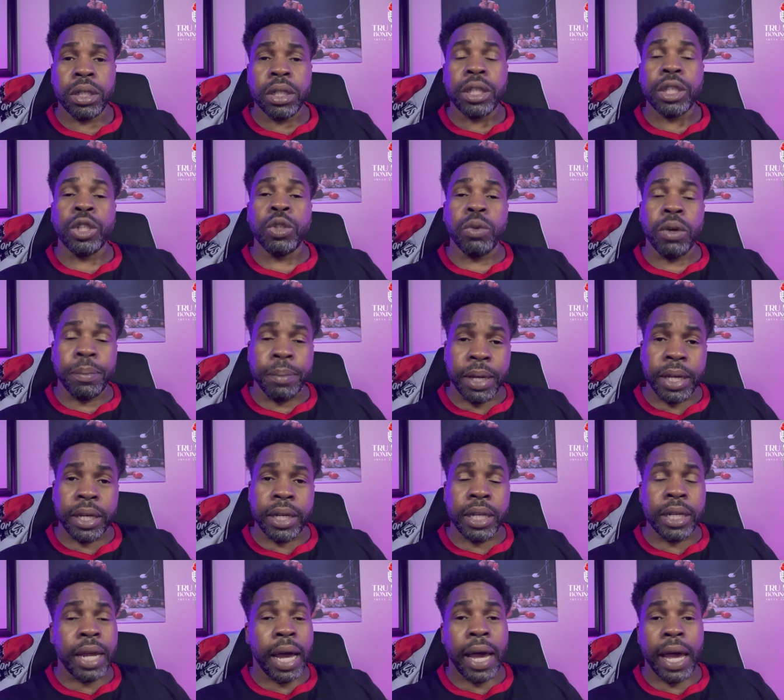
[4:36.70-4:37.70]
You
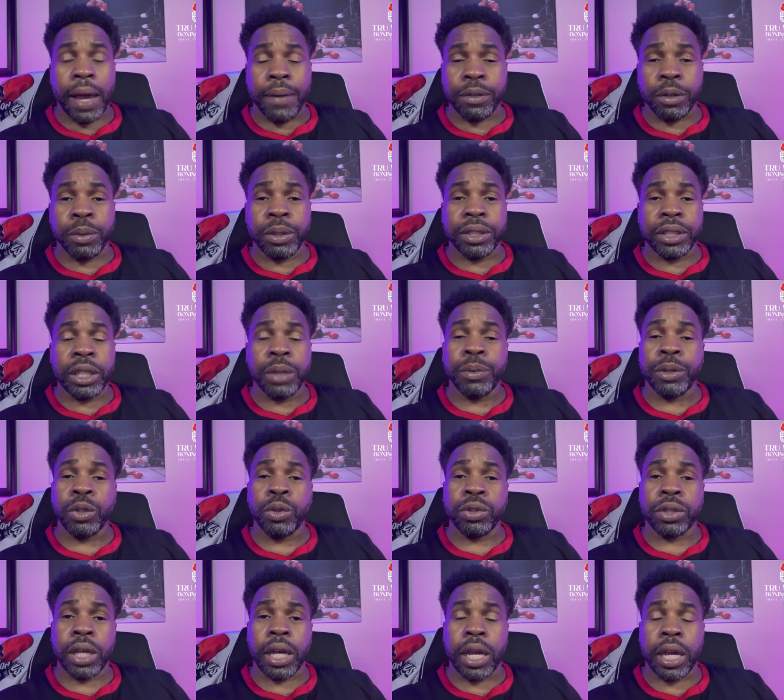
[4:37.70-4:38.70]
admitted it. I have the receipt When
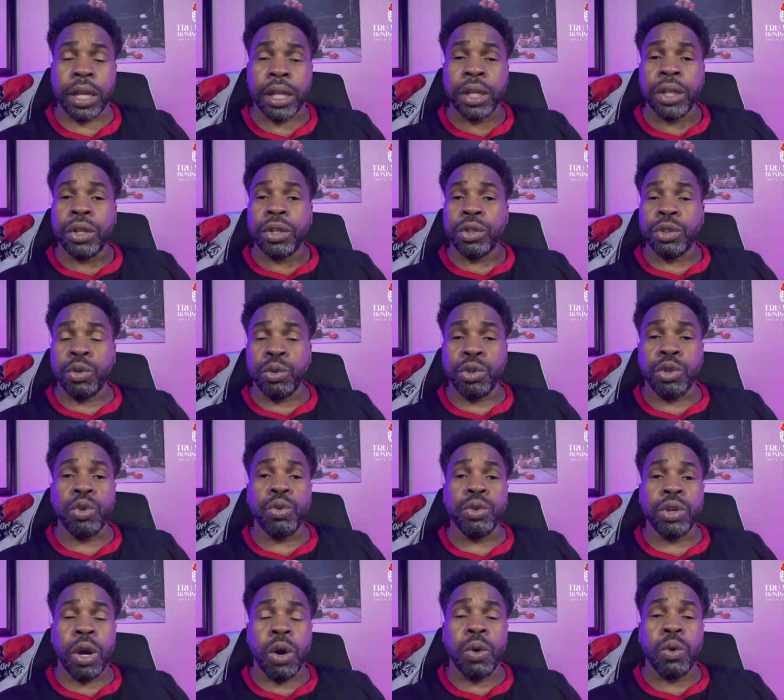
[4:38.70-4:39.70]
you said you
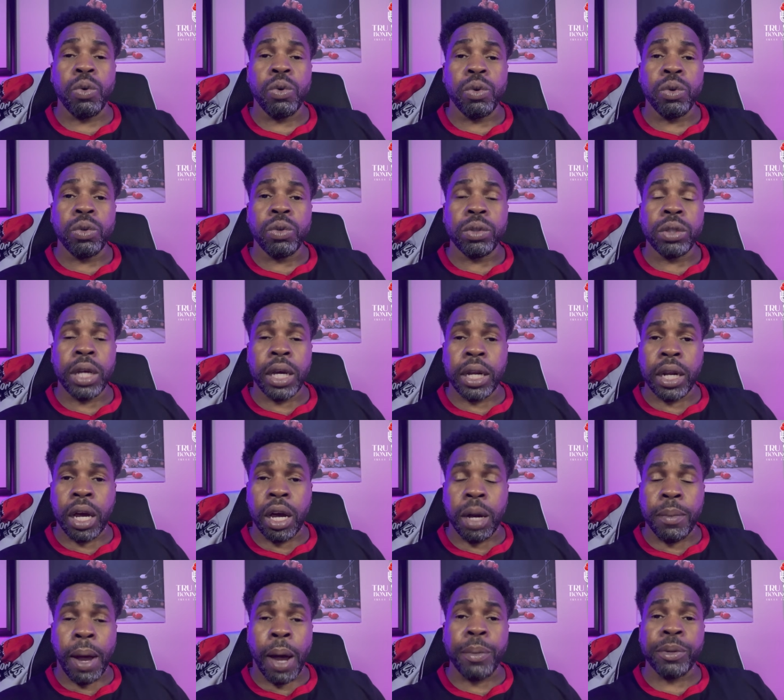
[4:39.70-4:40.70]
do know that
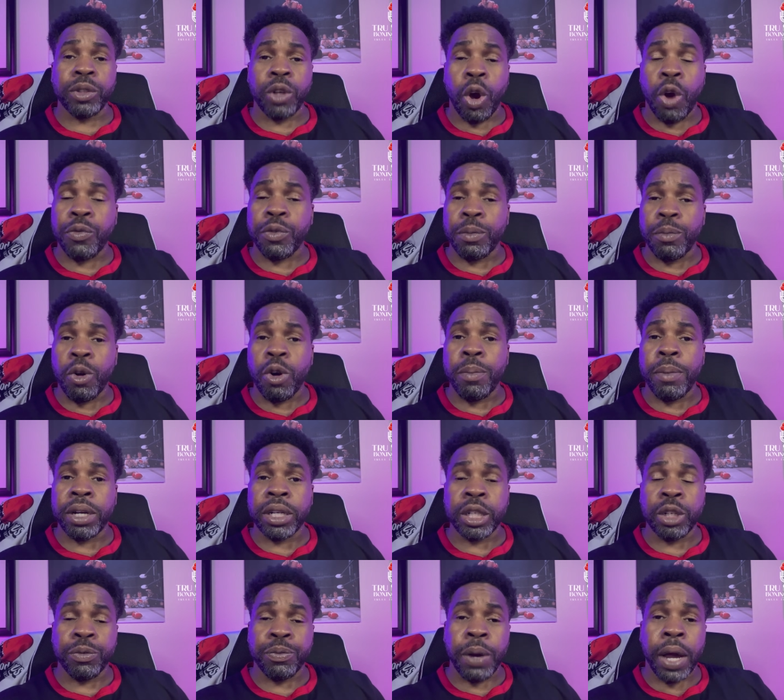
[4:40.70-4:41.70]
um, I was offered more
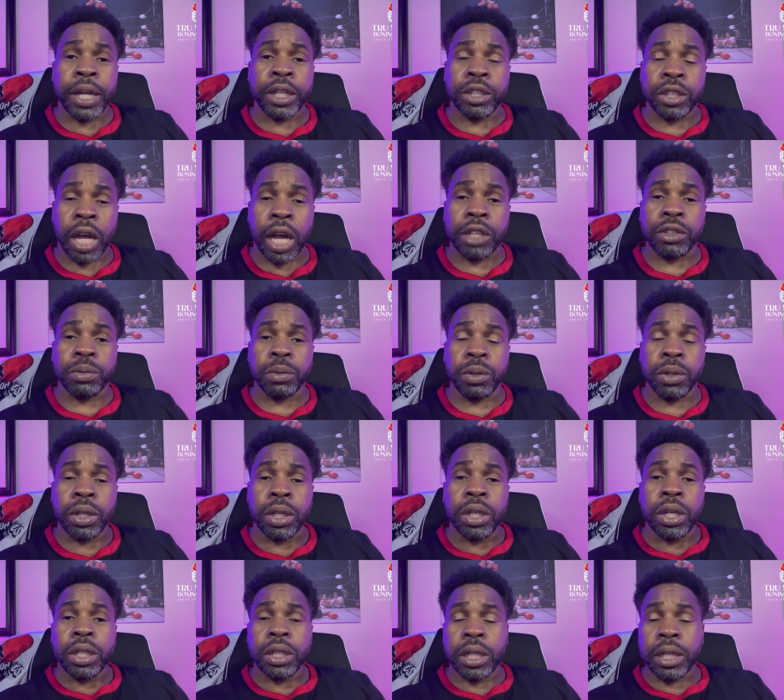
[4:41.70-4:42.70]
money to fight Joshua
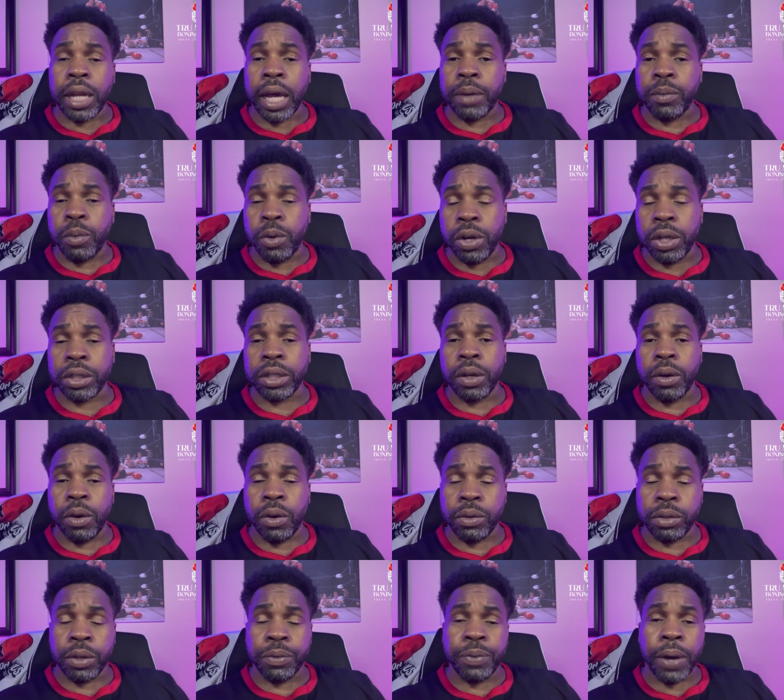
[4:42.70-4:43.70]
than I was to,
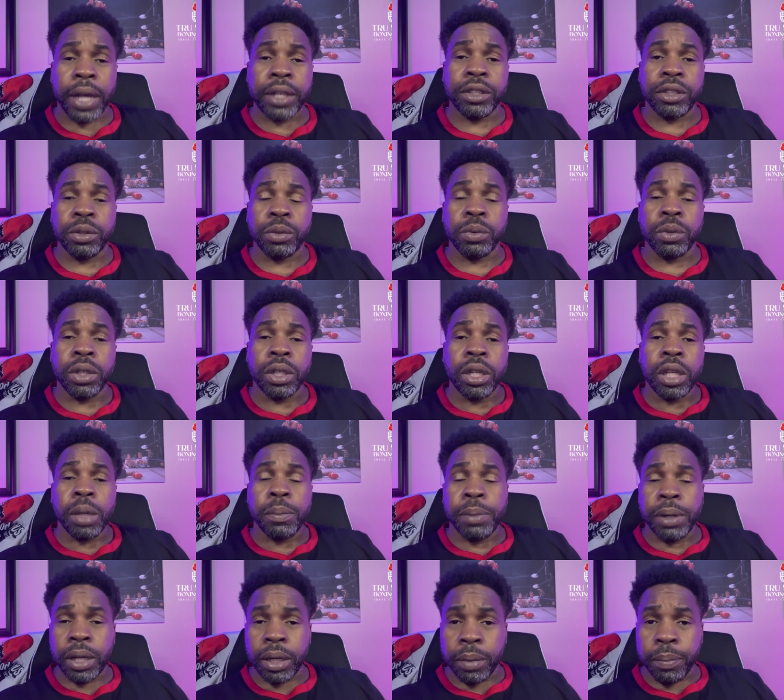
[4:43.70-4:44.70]
uh, to fight you.
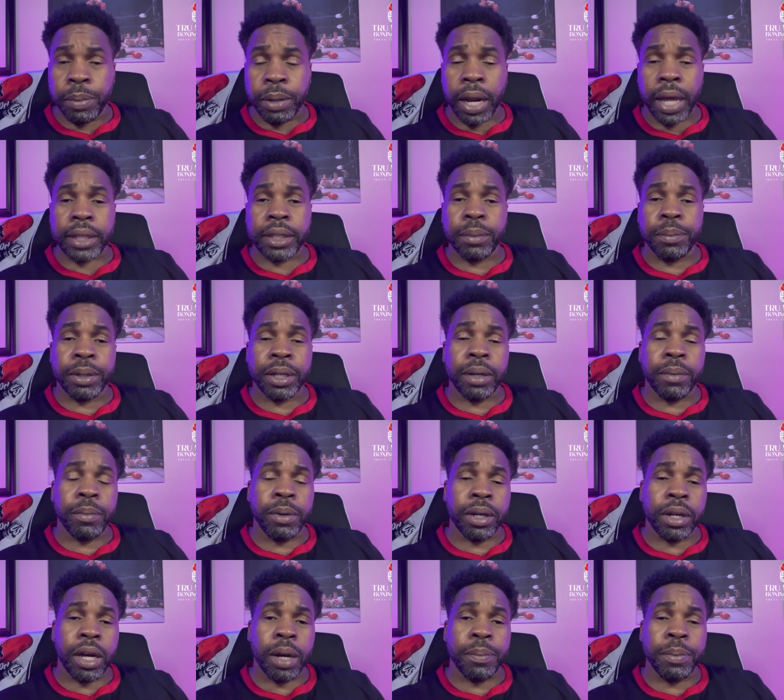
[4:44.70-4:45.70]
But but I but
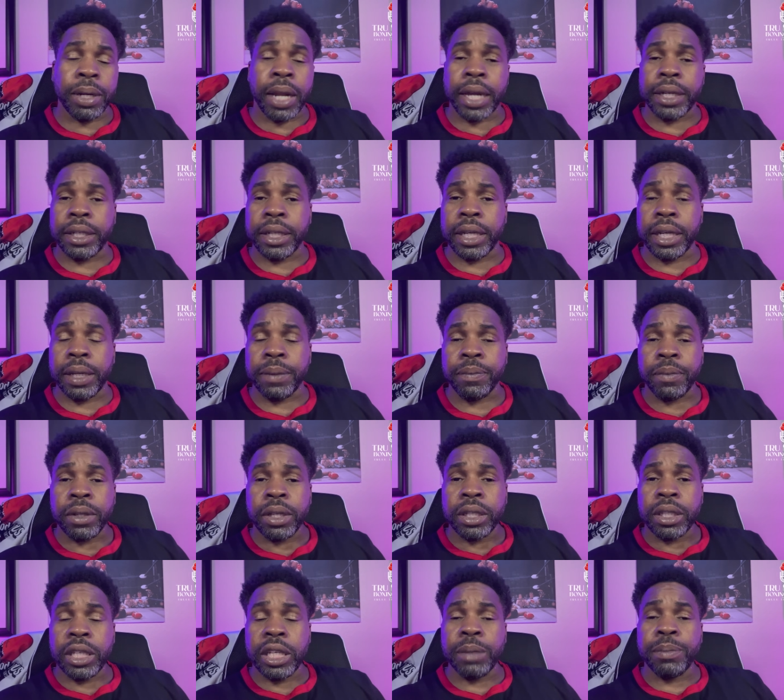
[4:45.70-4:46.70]
but um but I did
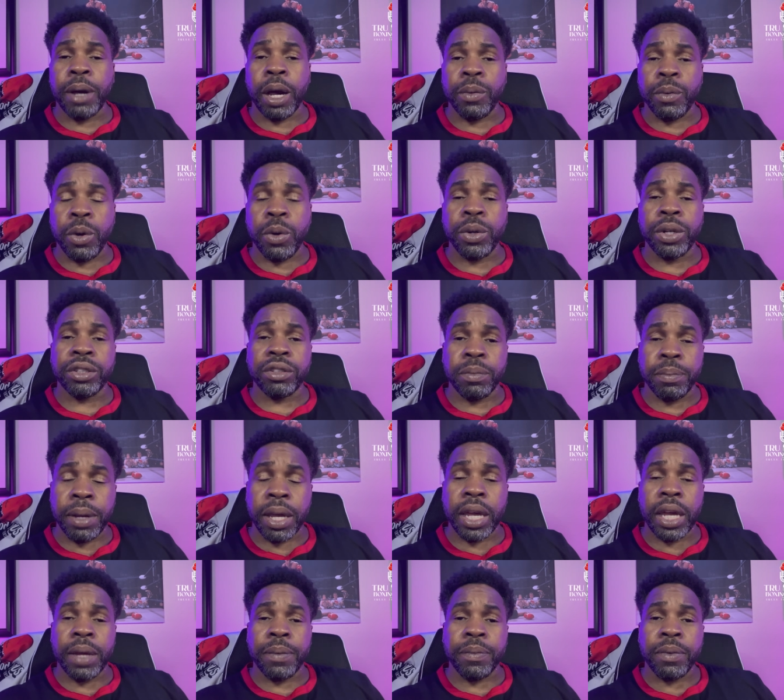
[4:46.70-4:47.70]
keep my word as a
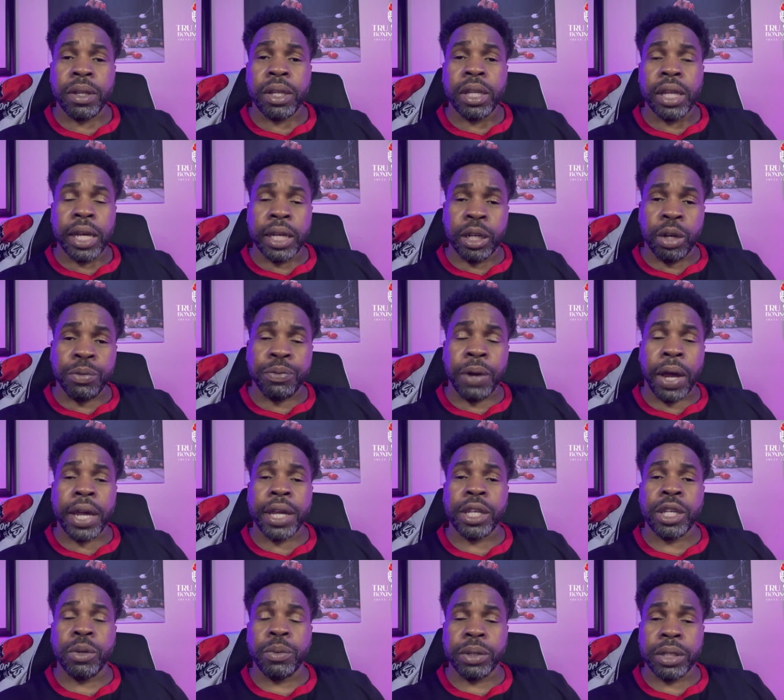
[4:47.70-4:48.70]
man and I'm
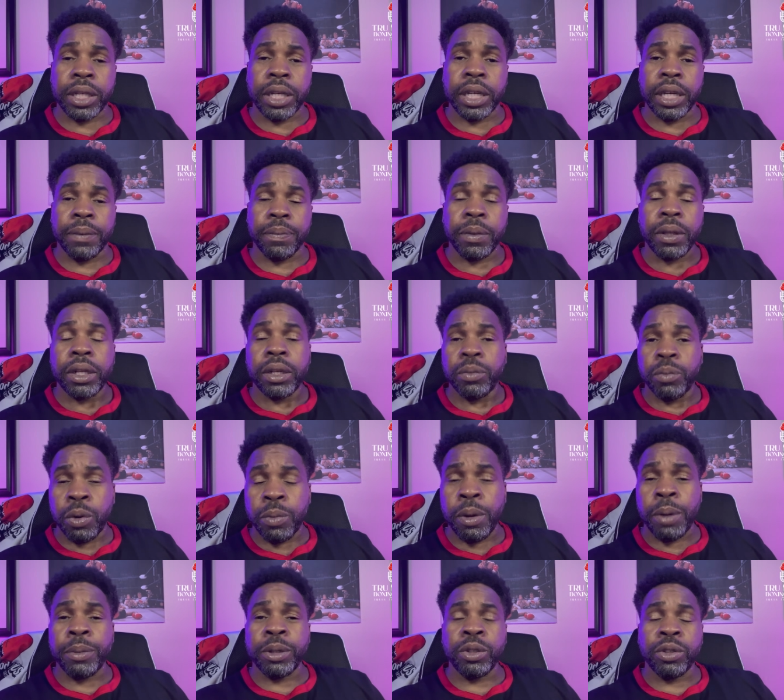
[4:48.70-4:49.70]
fighting you again.
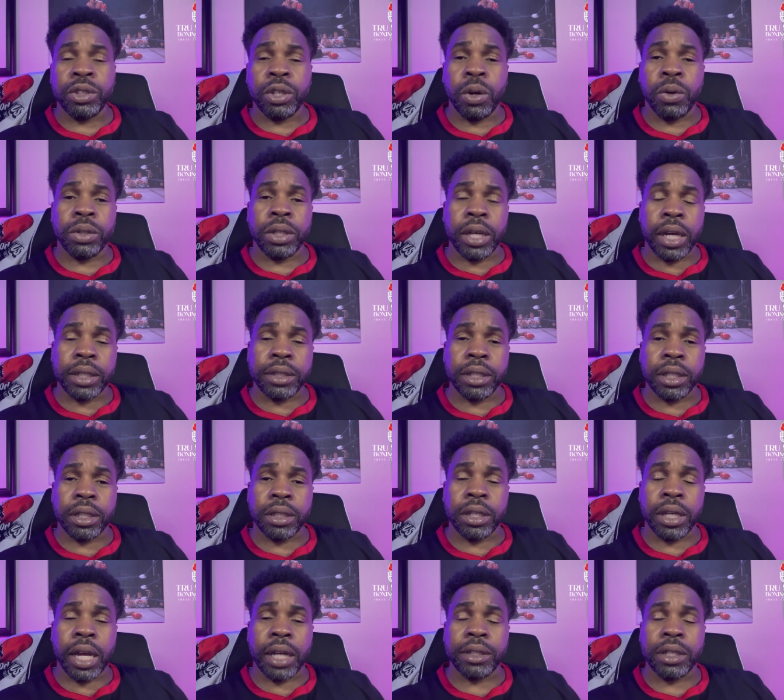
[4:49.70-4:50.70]
Remember you told Deontay,
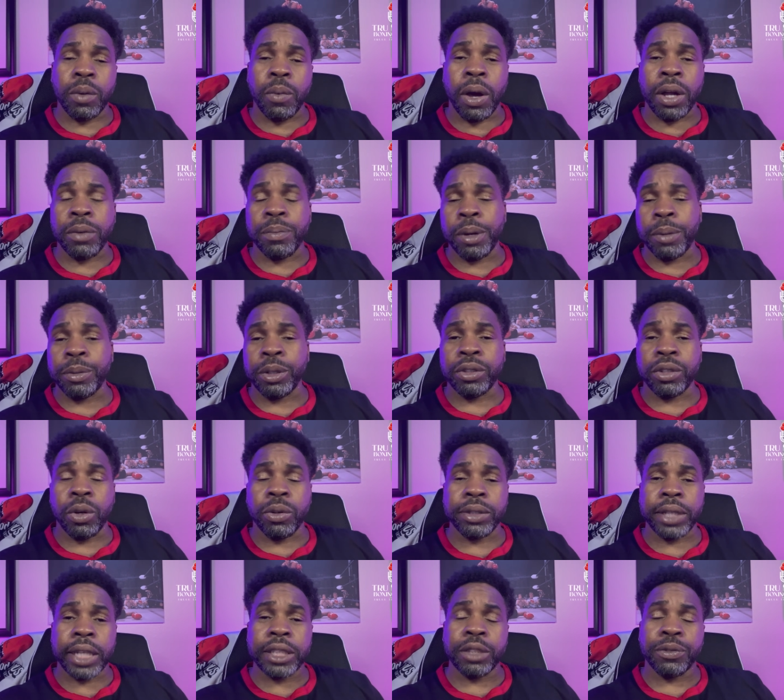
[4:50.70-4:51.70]
Deontay Wilder, remember you
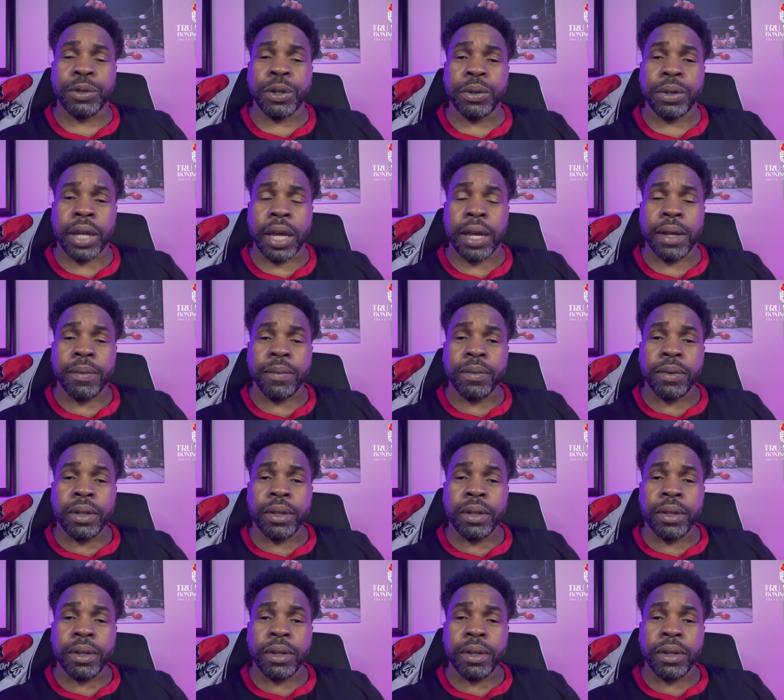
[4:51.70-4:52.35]
told Tyson Fury that?